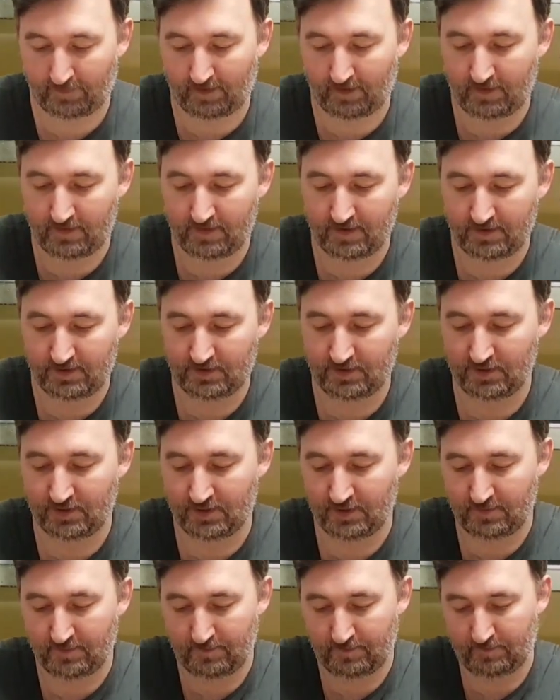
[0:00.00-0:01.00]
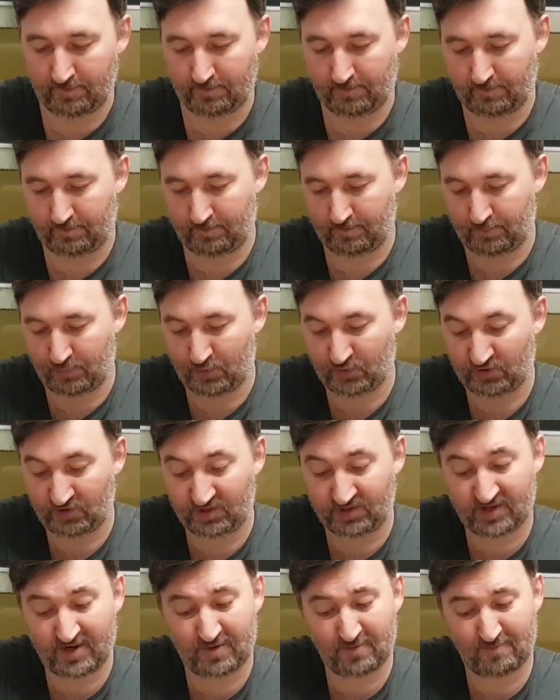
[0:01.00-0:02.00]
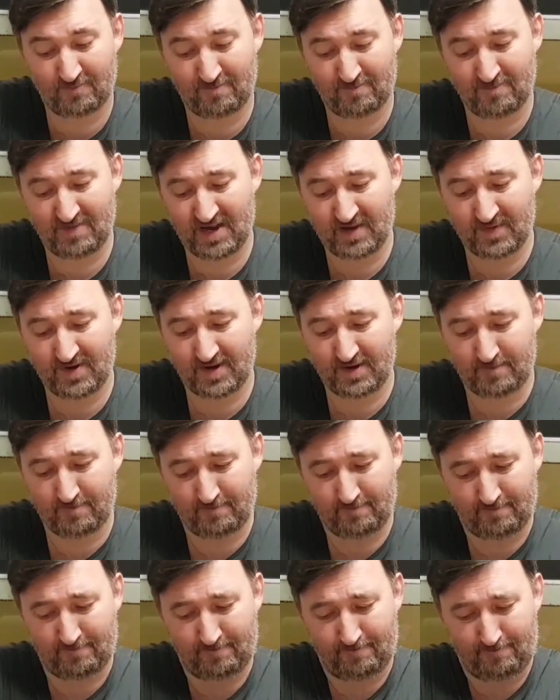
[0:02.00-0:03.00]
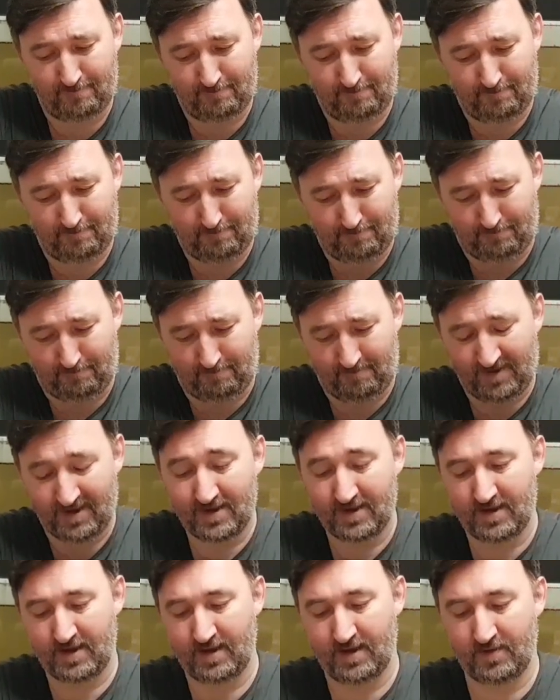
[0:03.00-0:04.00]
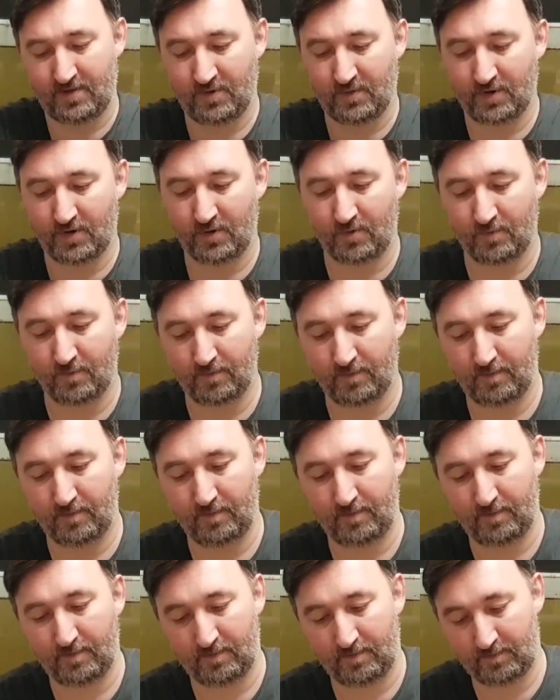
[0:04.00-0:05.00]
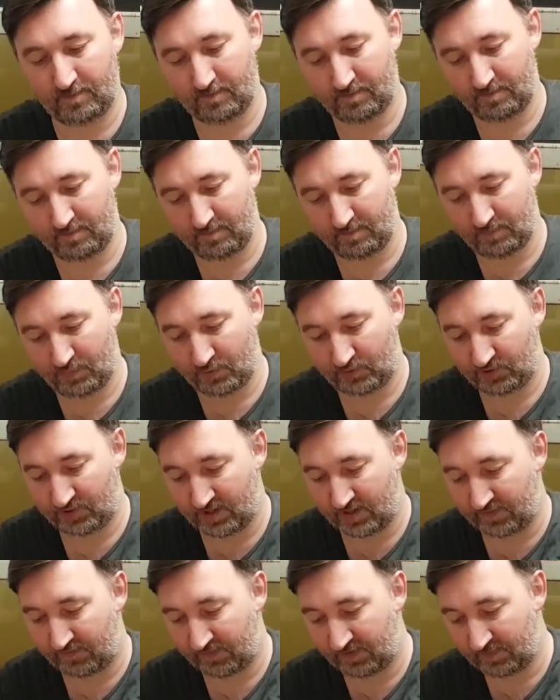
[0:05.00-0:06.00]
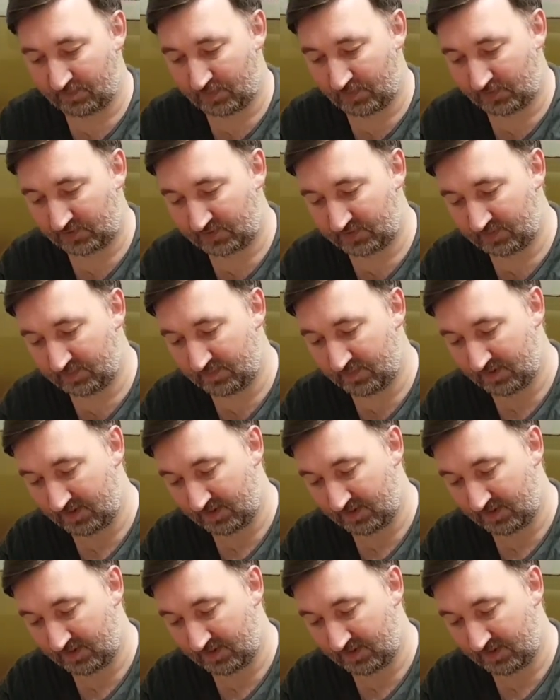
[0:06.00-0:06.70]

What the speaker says: And then you can push this out, maybe? Yeah, there we go. Push it out from the bottom.